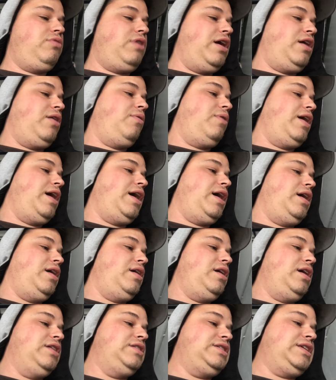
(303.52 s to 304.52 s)
right
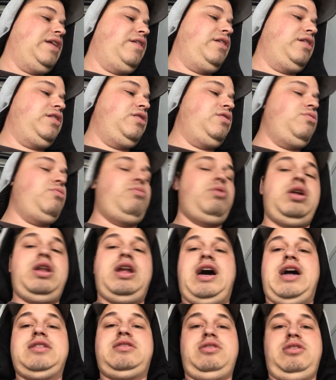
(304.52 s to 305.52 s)
away, it's telling you what
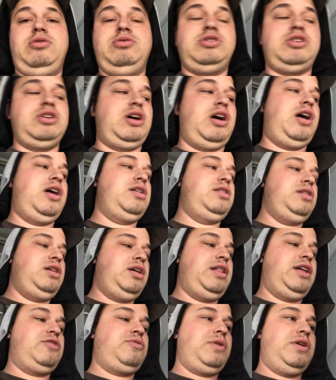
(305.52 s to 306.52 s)
not to use it on,
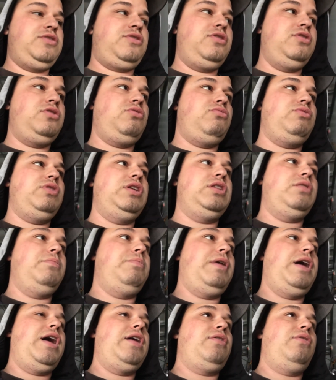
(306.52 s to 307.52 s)
and that's why it's good to read the
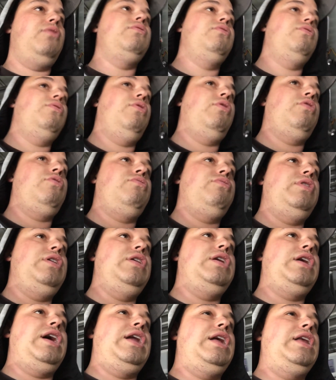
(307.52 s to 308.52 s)
bottle or
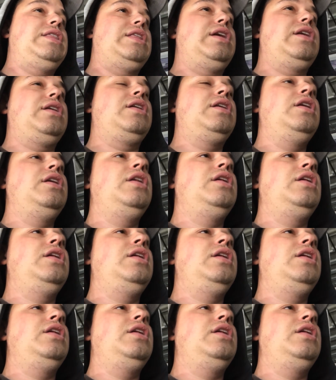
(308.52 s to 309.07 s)
read anything